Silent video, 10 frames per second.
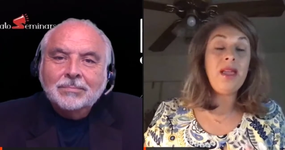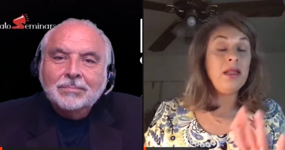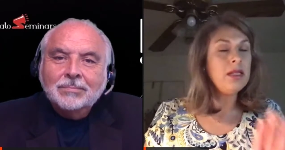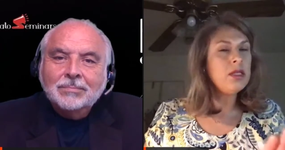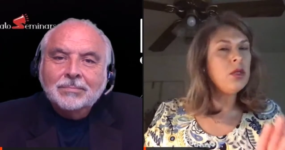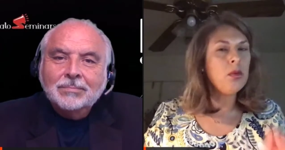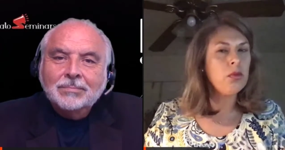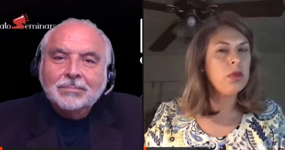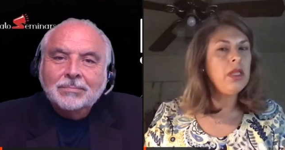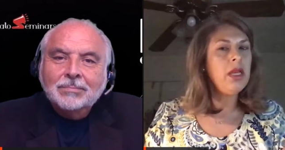Speaker 1: unless you're a
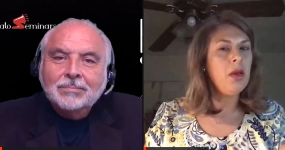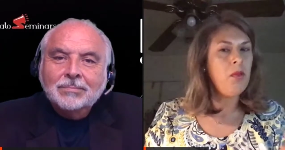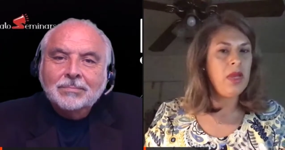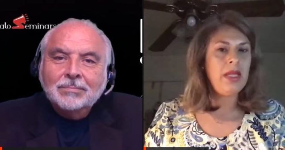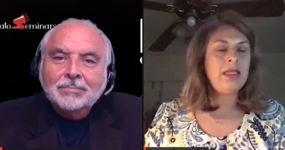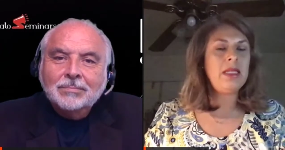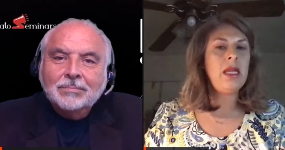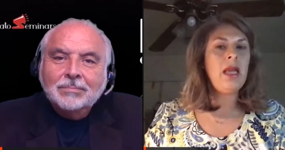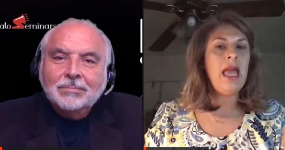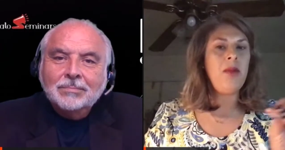really
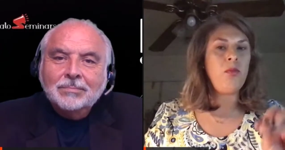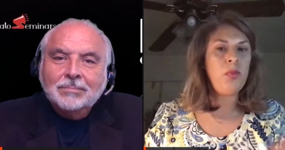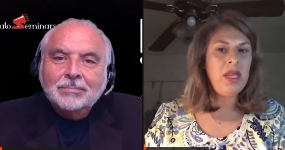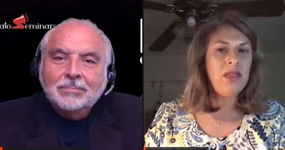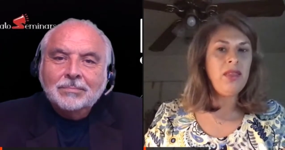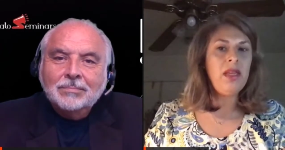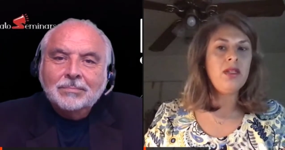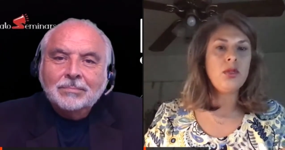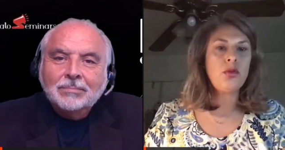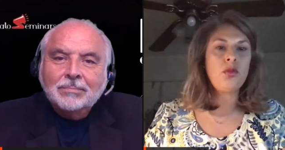amazing and
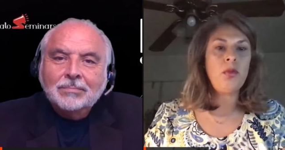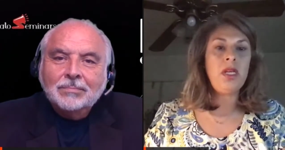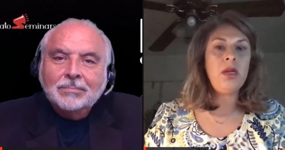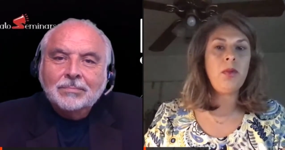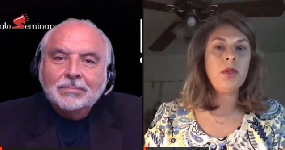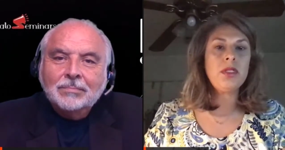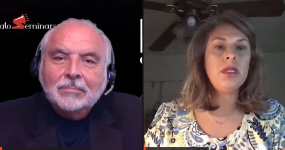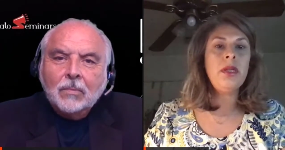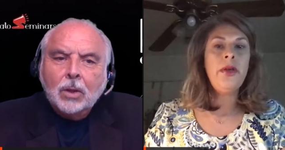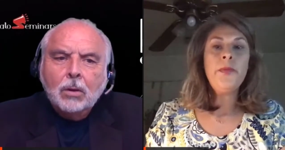pithy social media
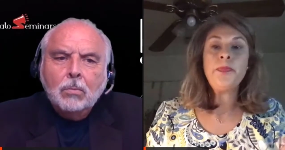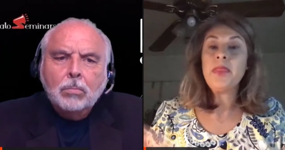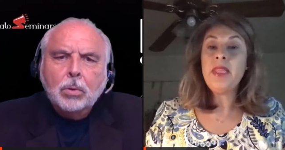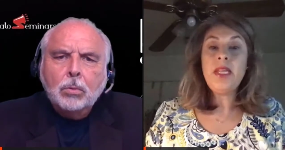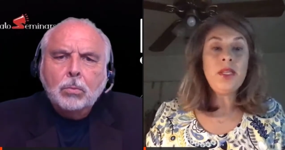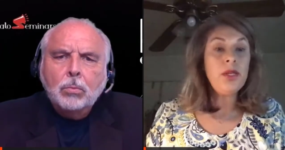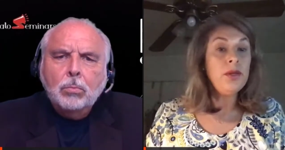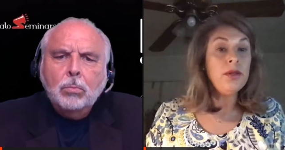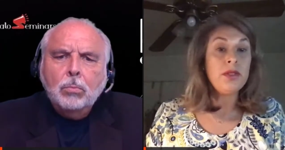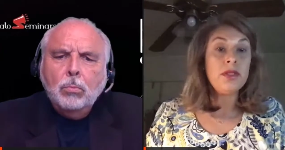person. Then
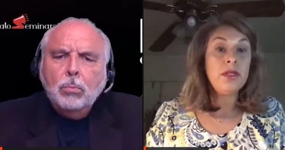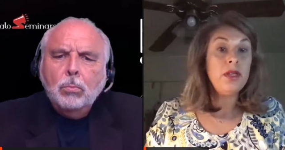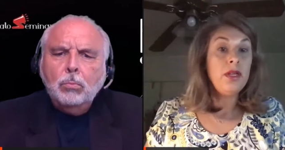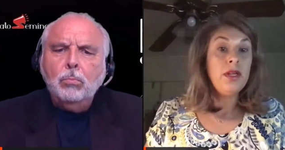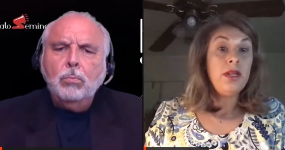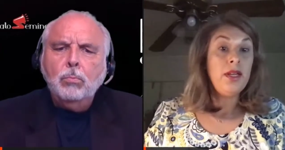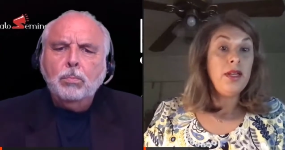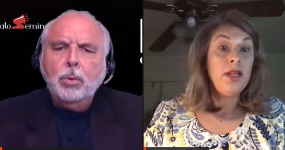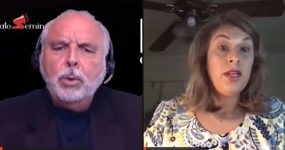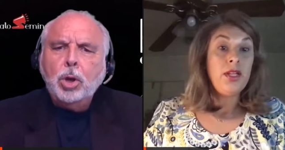use
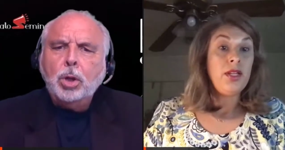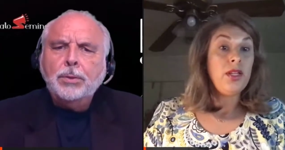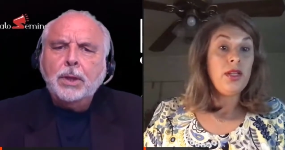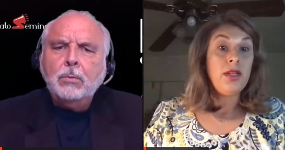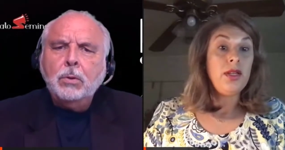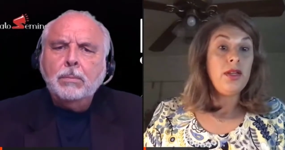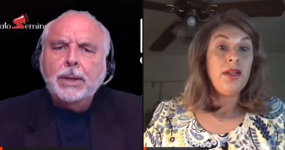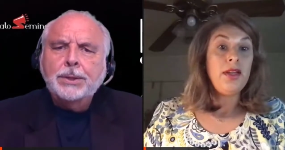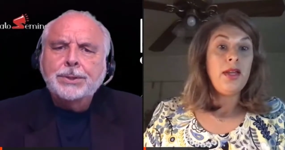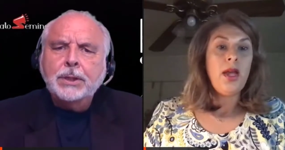
Speaker 2: but we all think we're
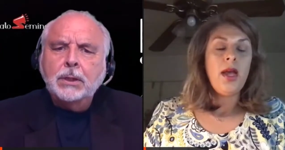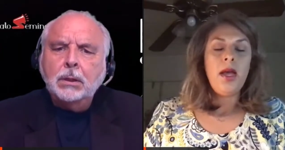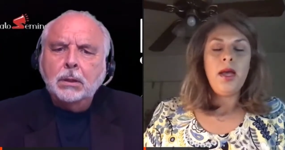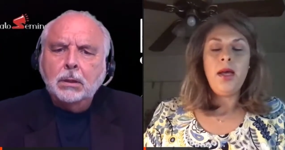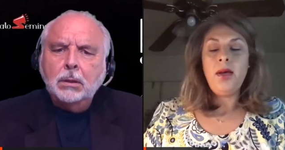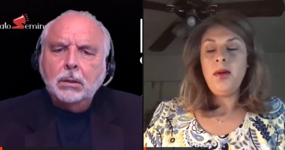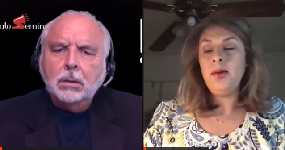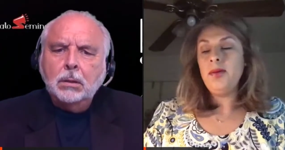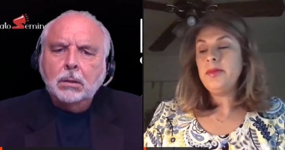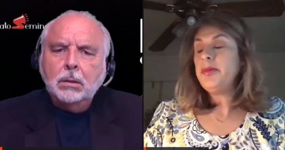amazing.
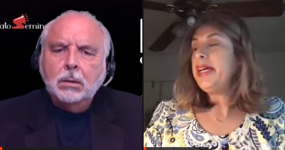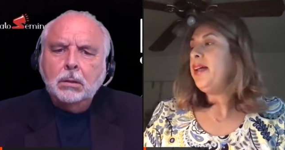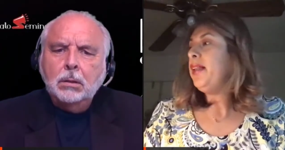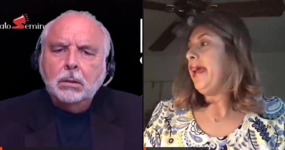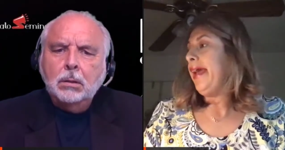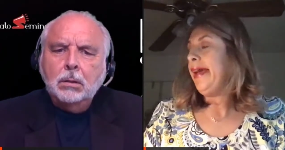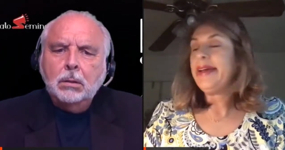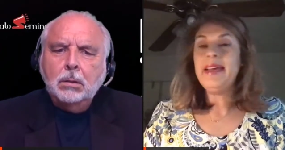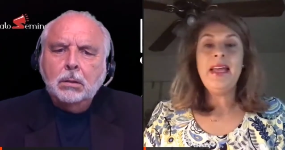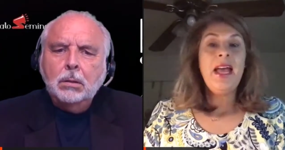Oh,
Speaker 1: well,
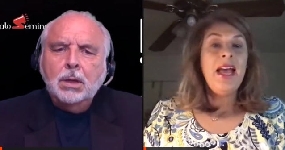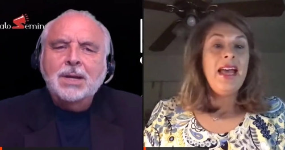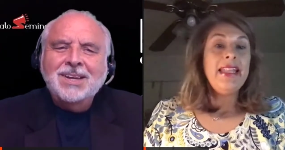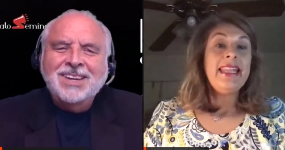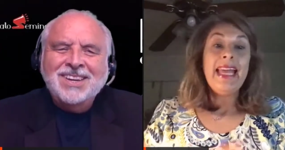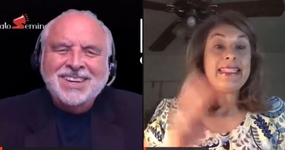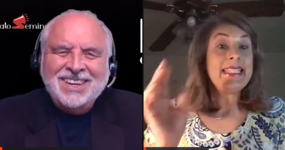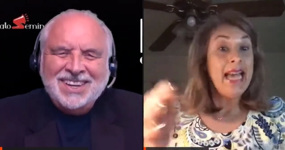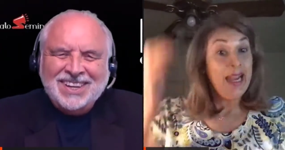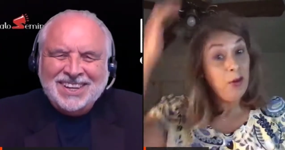heck. That's
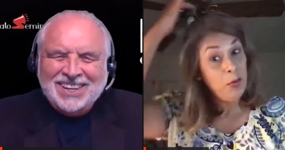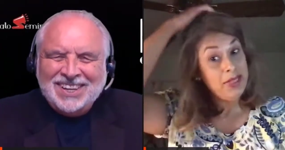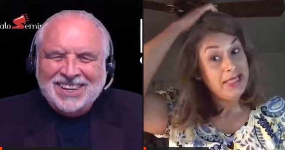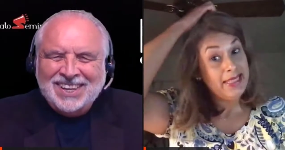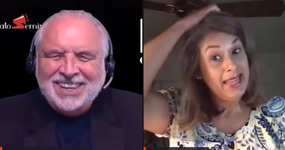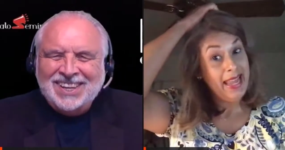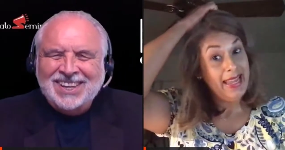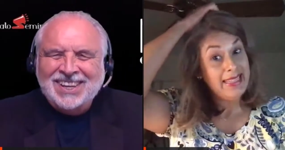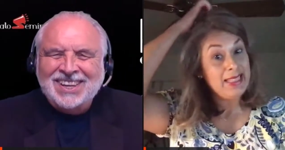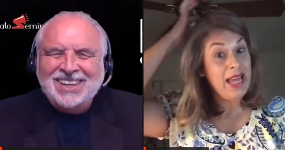not always the
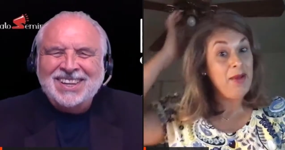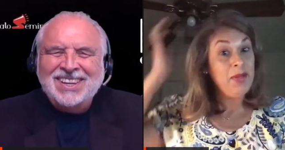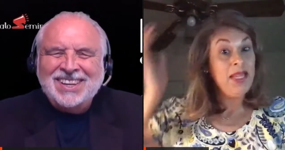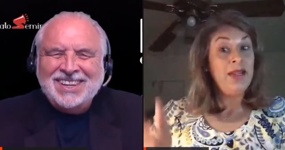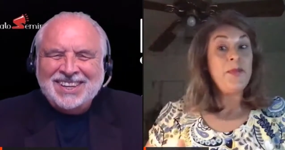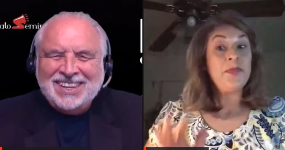case. I mean,